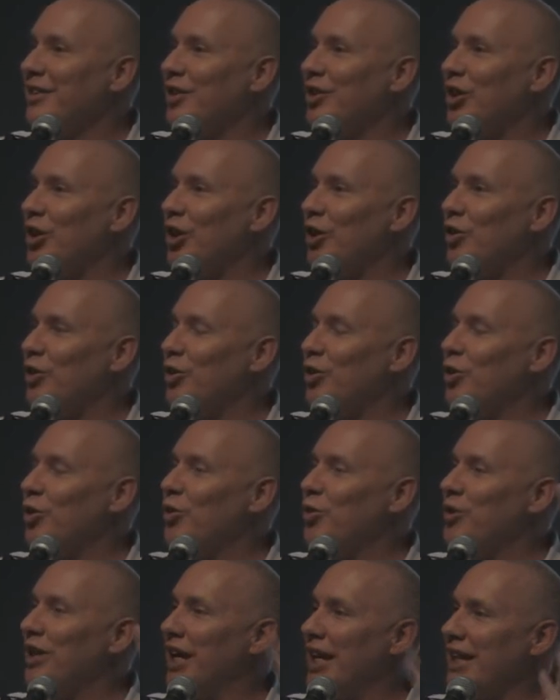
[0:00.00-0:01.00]
You know,
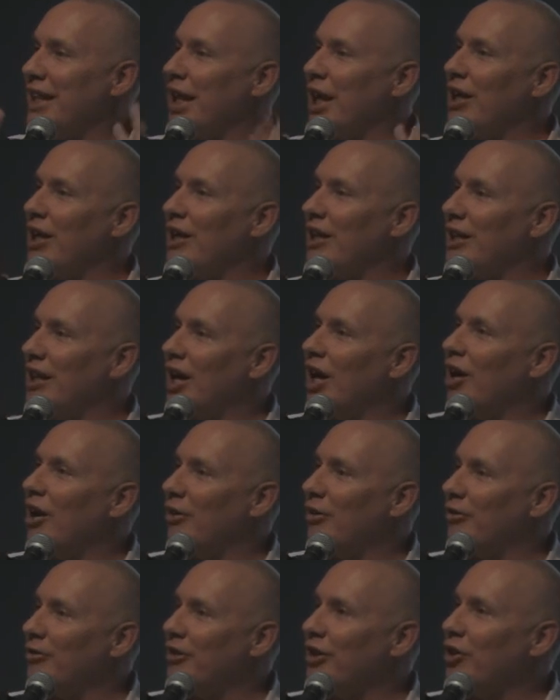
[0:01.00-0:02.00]
you take that
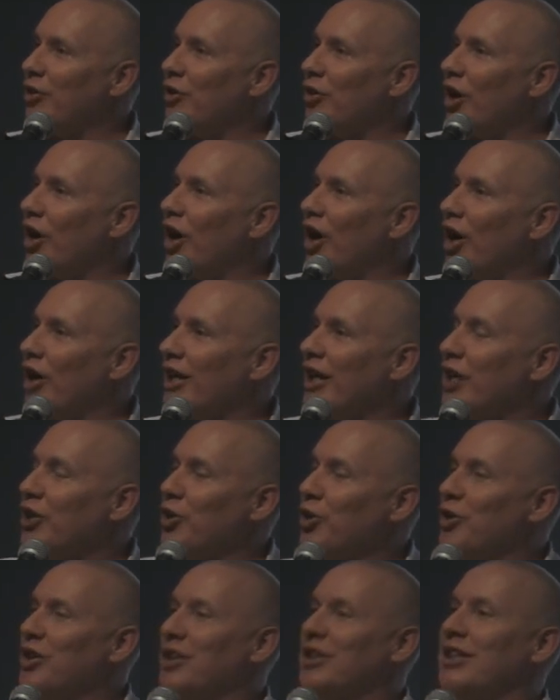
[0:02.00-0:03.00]
love in your heart and
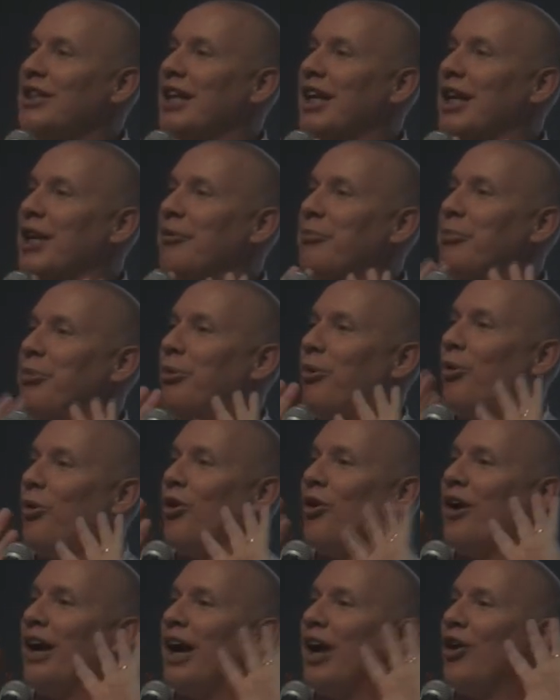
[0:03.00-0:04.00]
you just let it
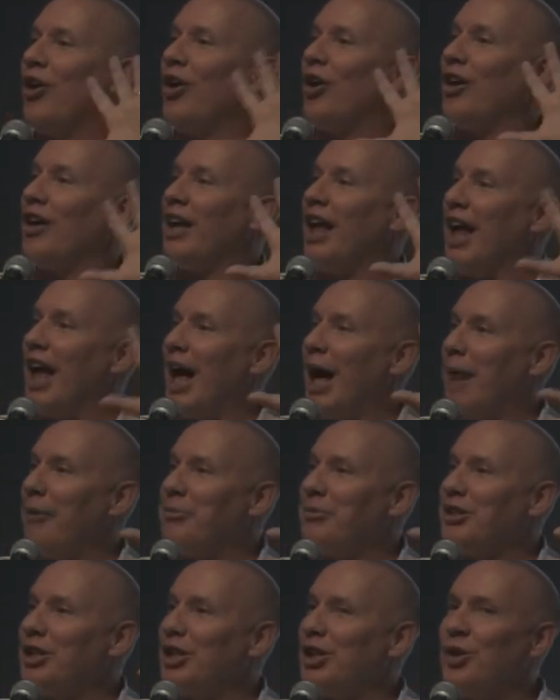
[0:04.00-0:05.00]
pour out on
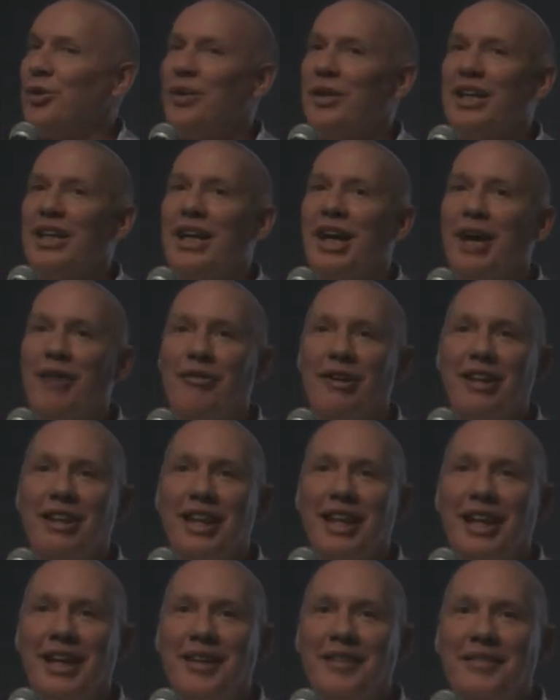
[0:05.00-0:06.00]
absolutely
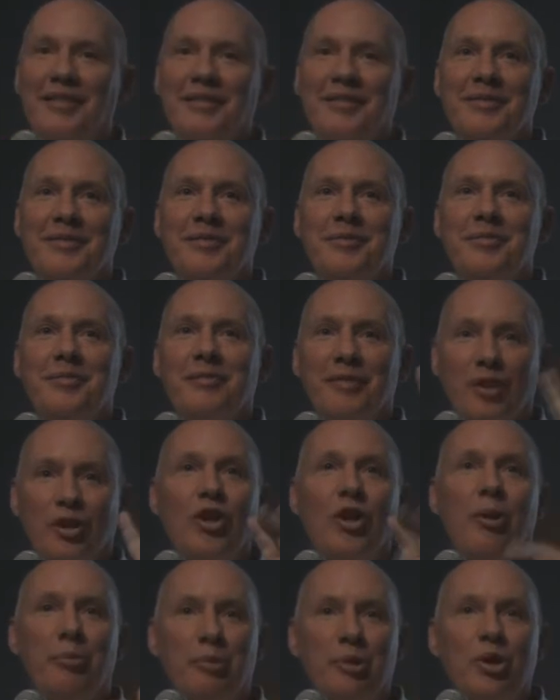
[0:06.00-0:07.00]
everything.
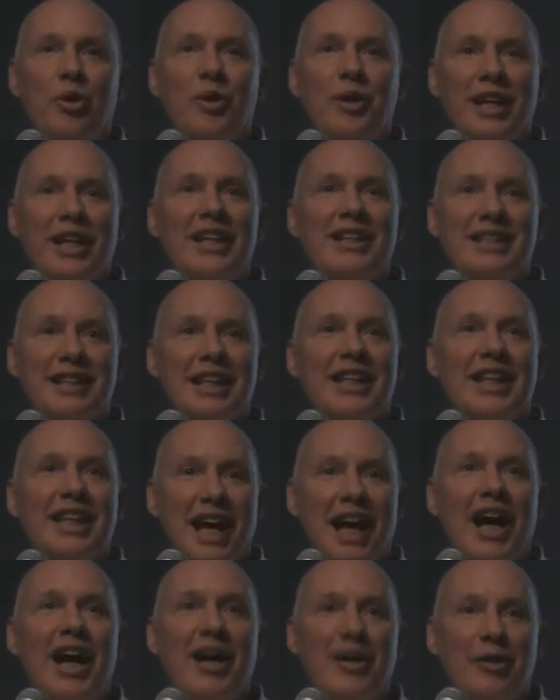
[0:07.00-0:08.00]
You know, beauty is in
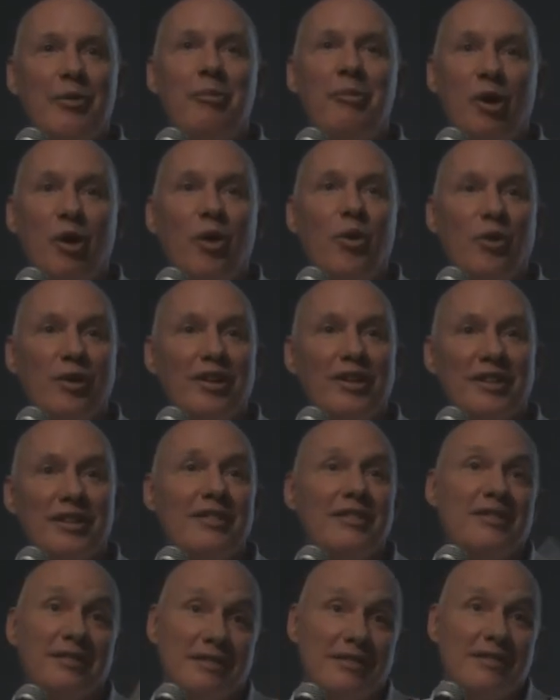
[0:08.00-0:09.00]
the eye of the beholder.
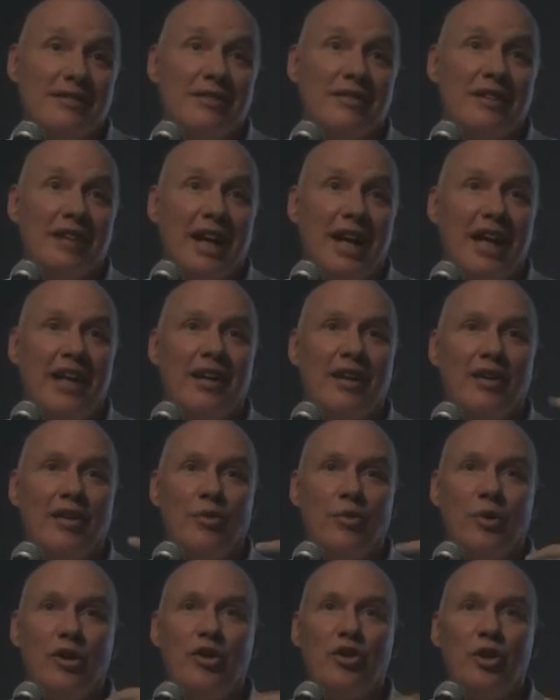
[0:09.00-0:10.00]

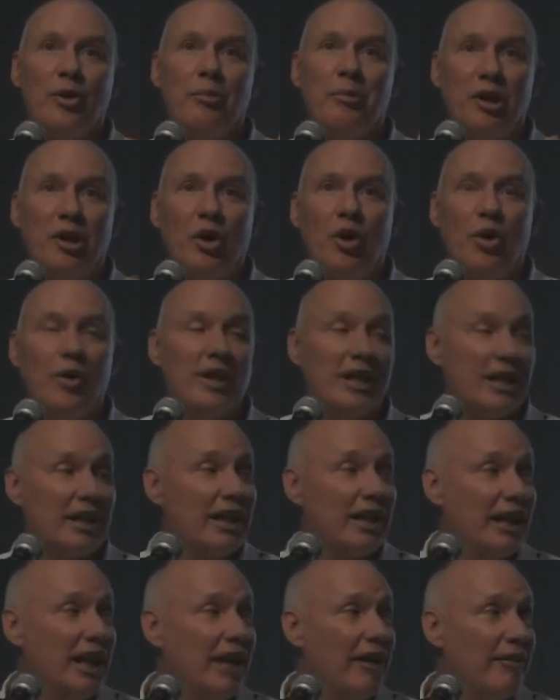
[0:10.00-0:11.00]
And when you're beholding
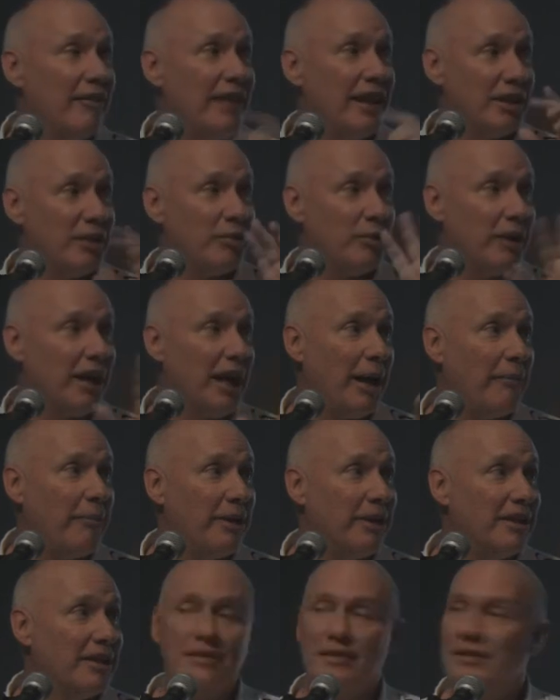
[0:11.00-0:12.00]
the love, that's what
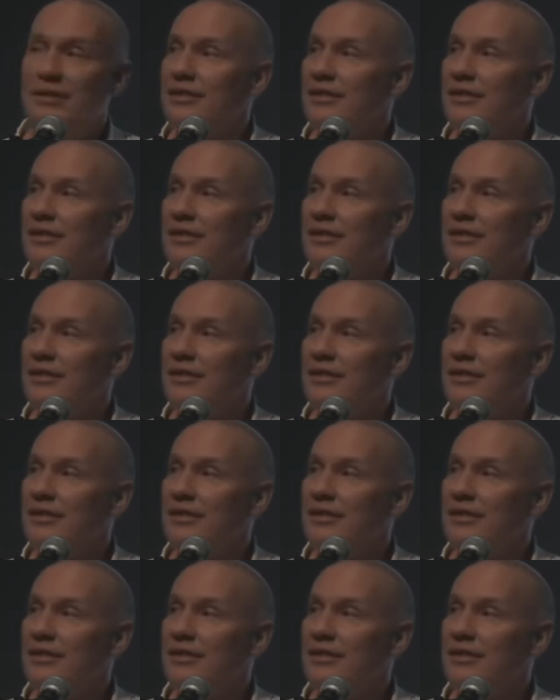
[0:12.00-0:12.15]
happens.